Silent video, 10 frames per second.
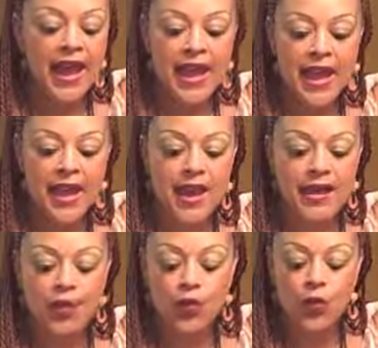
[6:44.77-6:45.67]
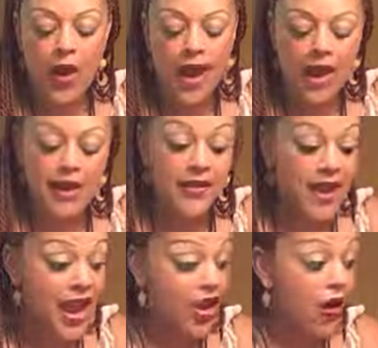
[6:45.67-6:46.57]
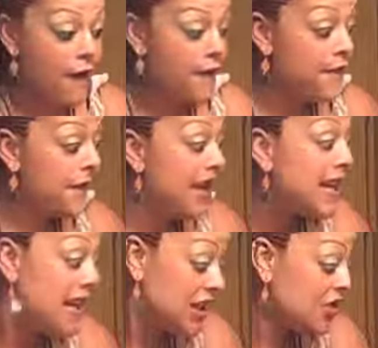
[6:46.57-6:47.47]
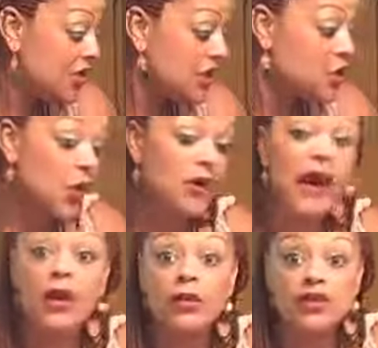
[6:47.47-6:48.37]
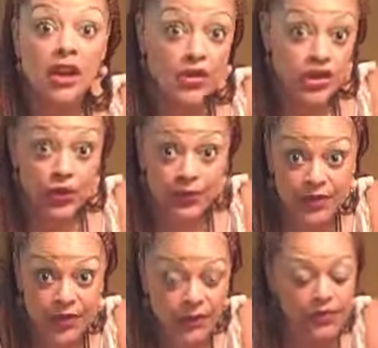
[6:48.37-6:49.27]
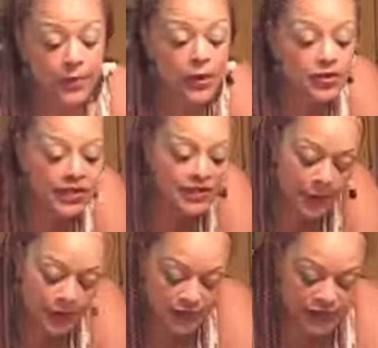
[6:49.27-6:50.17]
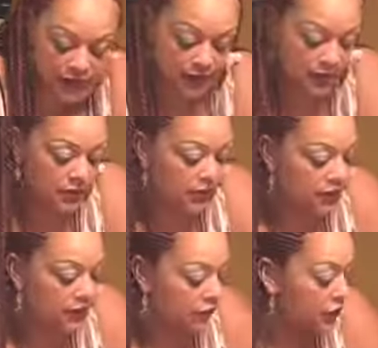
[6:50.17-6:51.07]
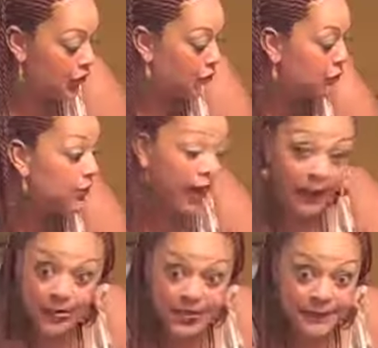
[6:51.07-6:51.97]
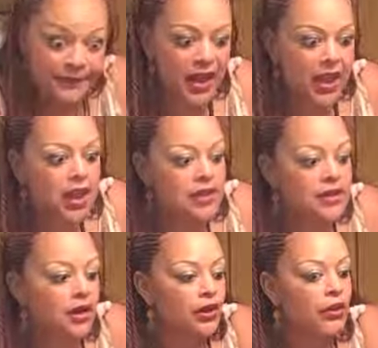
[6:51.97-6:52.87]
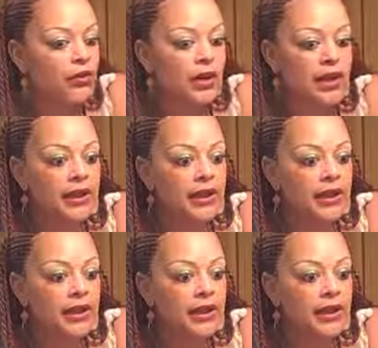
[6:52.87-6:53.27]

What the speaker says: and when they are finished in 12 hours, I'll show them to you. Supposedly it's supposed to yield 2 cups. So